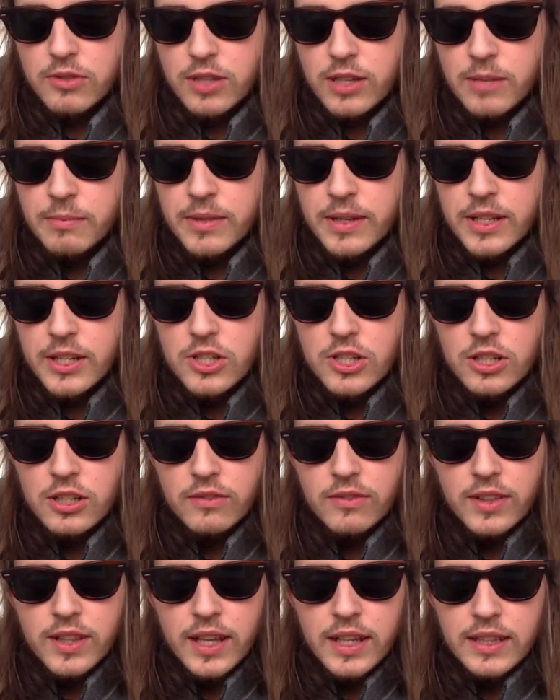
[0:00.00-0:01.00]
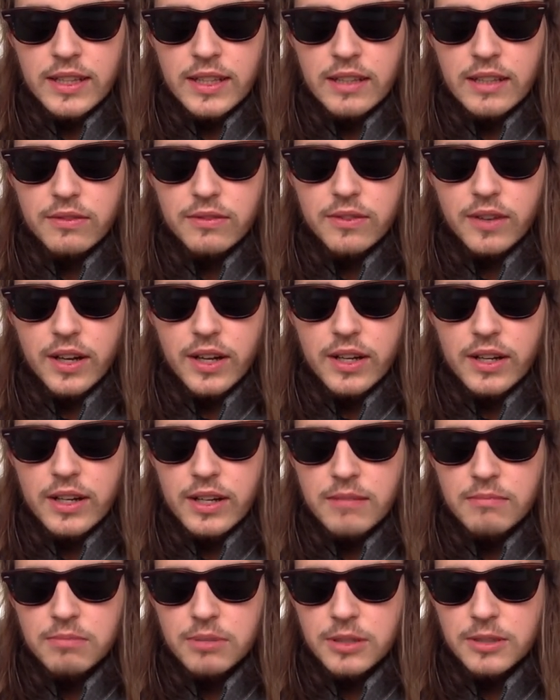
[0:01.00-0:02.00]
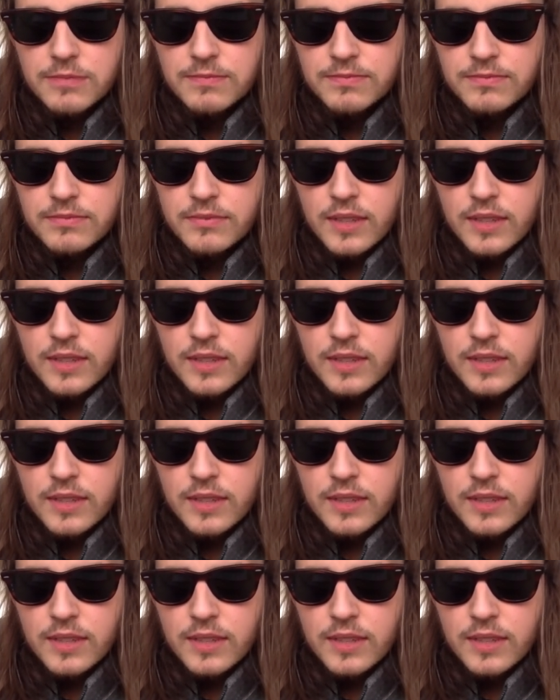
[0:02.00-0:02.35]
a combination of Lightning, Fire, Emperor,